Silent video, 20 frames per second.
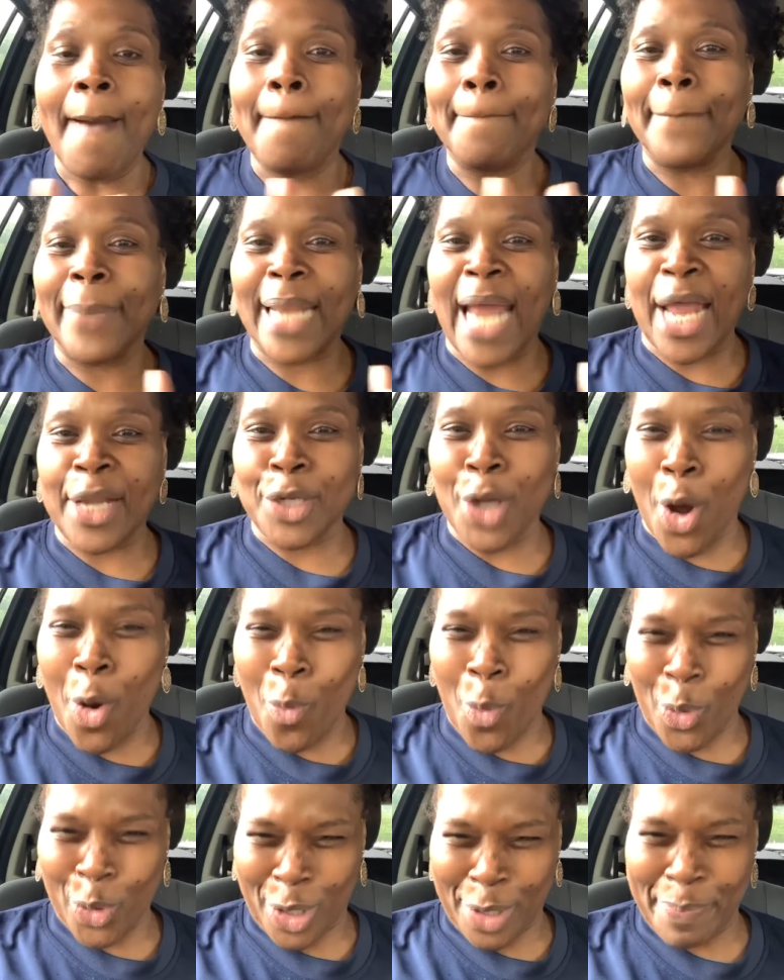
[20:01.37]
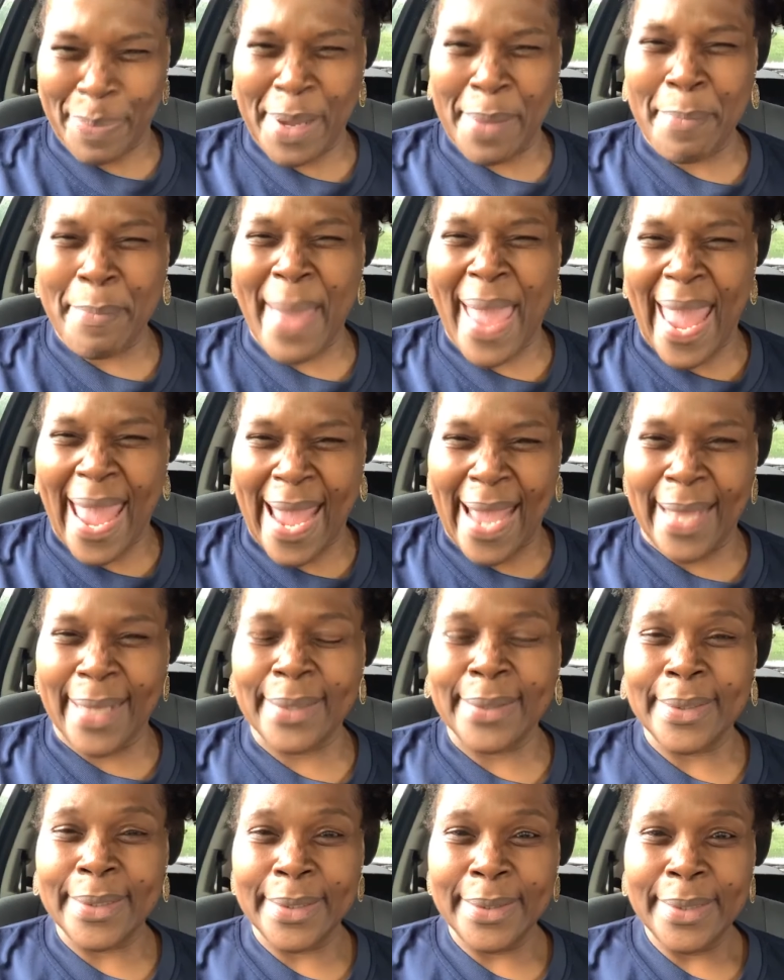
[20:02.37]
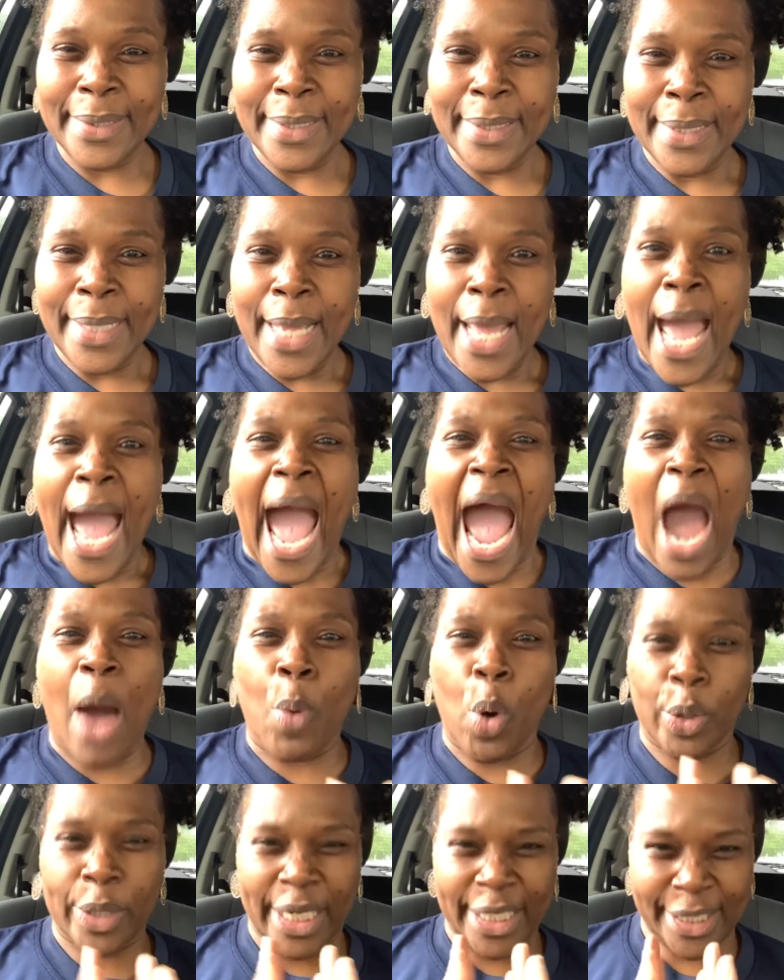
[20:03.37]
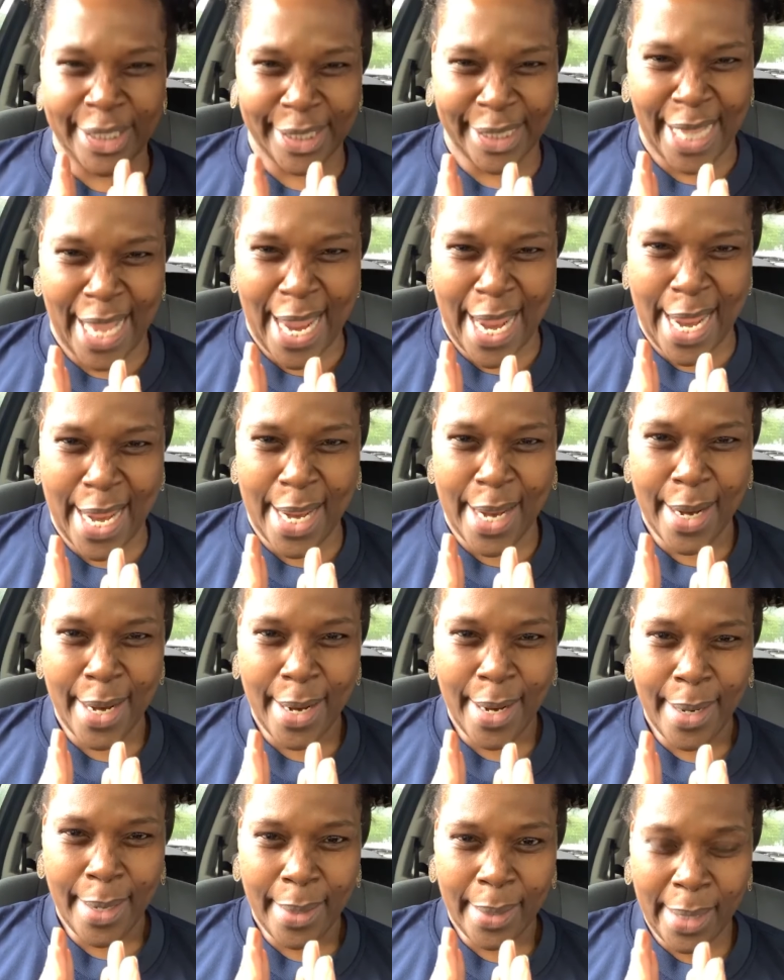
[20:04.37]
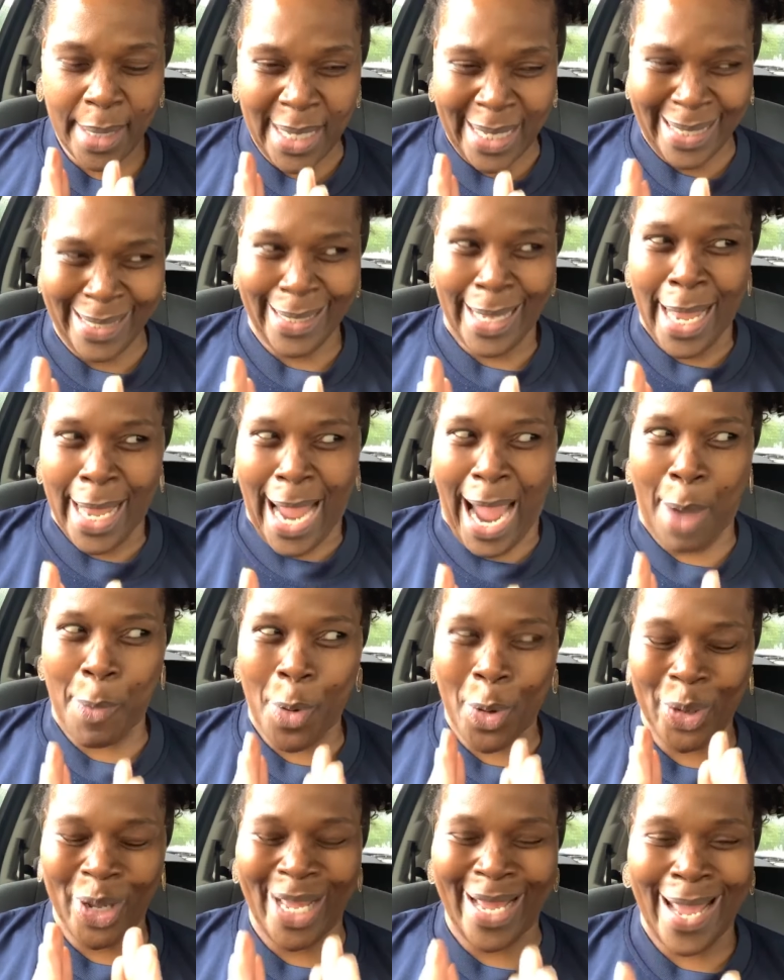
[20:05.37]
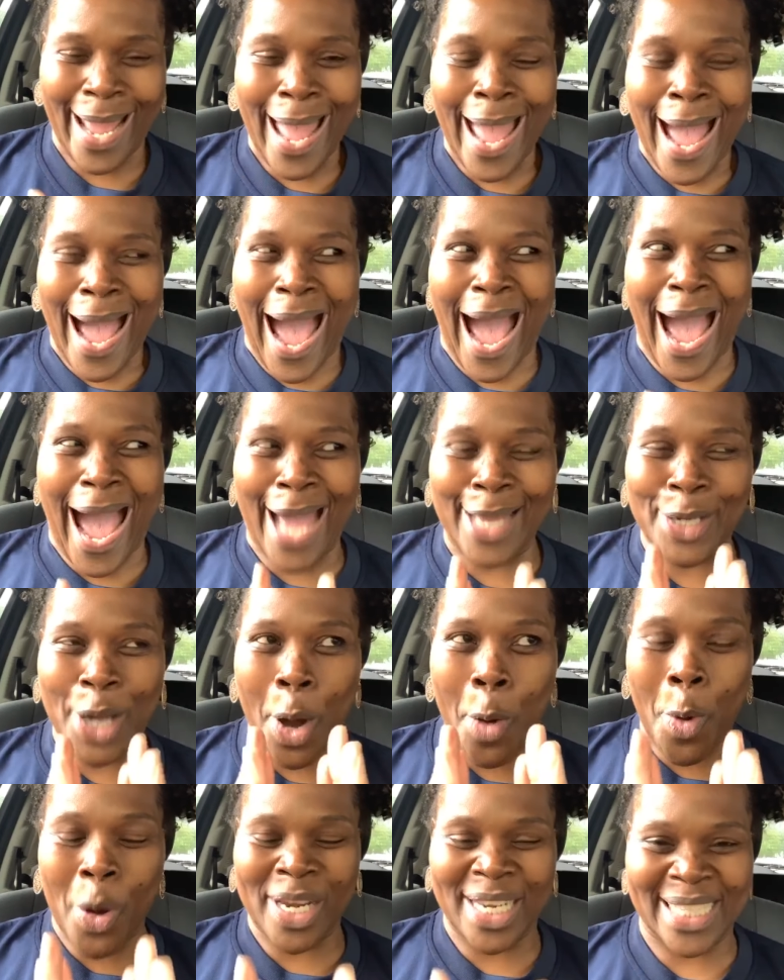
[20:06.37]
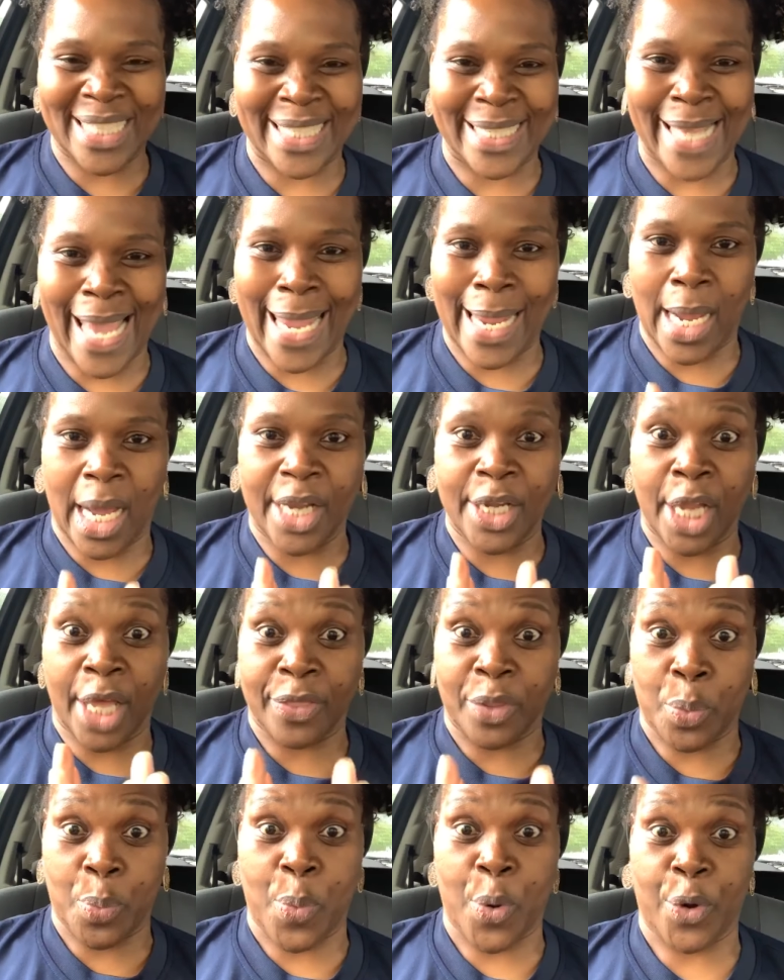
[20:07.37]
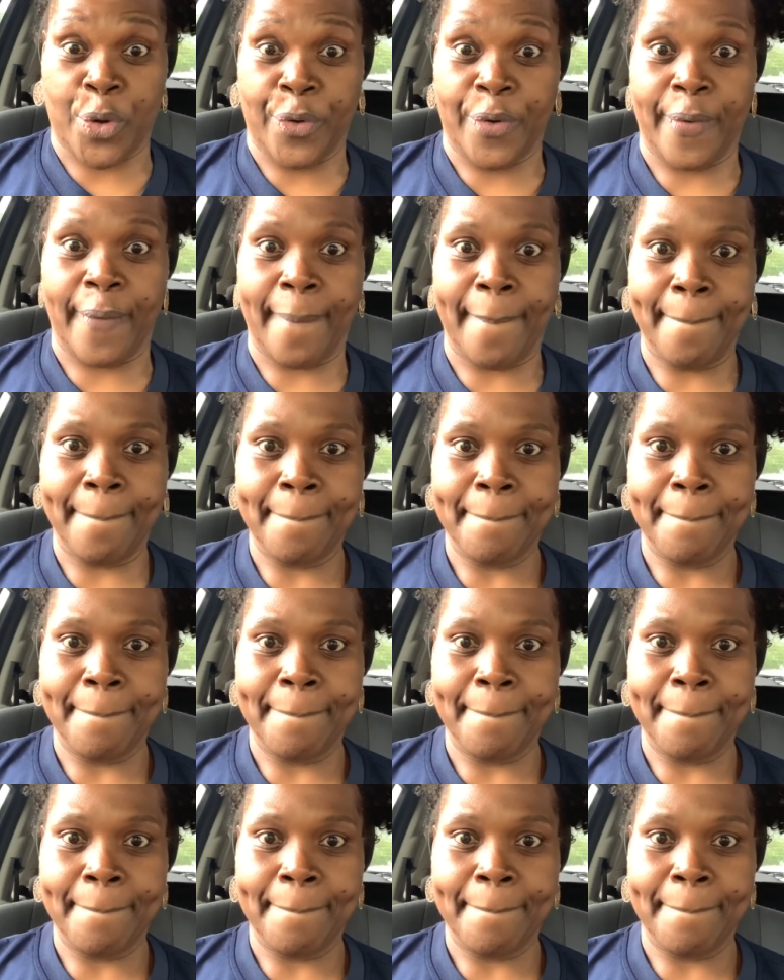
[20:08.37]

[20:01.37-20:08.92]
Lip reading: but I don't want to be mad. I want to stay, I don't want to say another word.